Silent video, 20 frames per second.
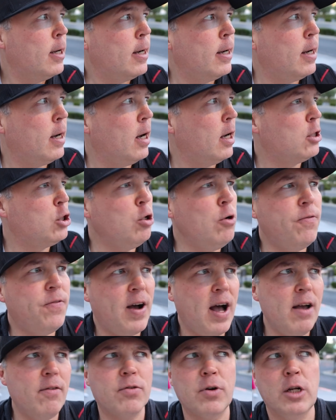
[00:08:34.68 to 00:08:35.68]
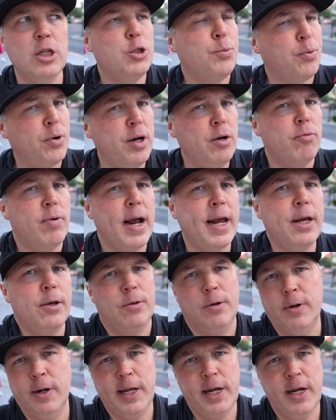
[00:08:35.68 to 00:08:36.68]
Uh, two five runs pretty
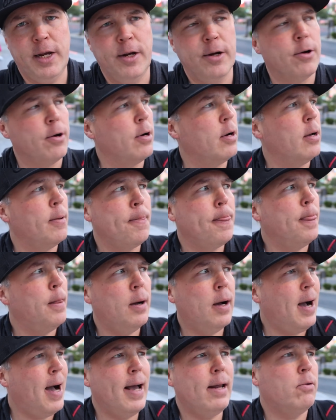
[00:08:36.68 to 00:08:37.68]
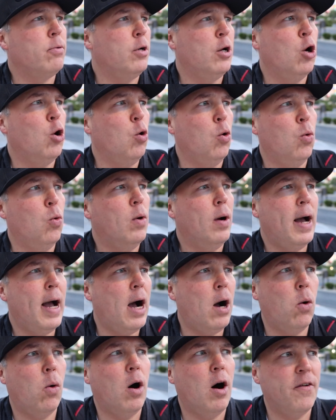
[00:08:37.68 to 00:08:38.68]
regularly here. I don't know
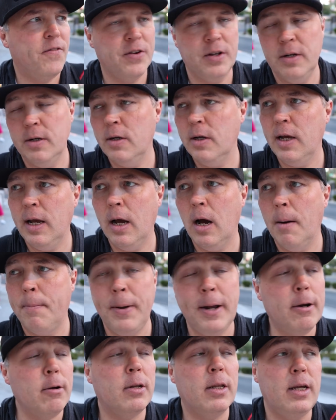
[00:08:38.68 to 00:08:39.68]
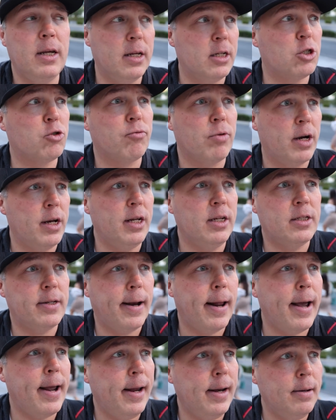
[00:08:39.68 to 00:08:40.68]
how often. Apparently it's running
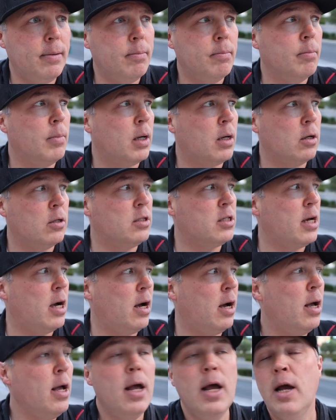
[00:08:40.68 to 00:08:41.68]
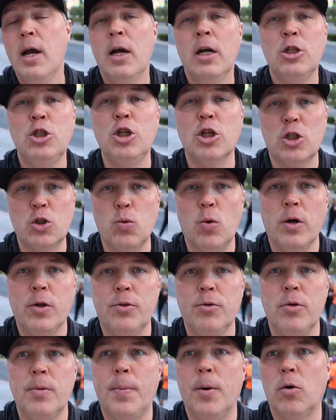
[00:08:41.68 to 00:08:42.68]
tonight because uh, just swung
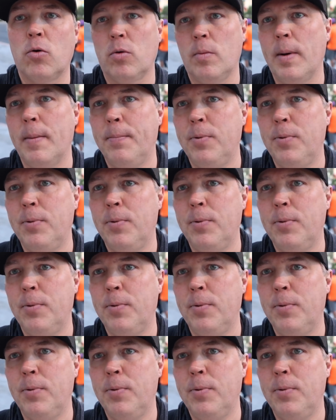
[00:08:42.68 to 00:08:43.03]
through the poker room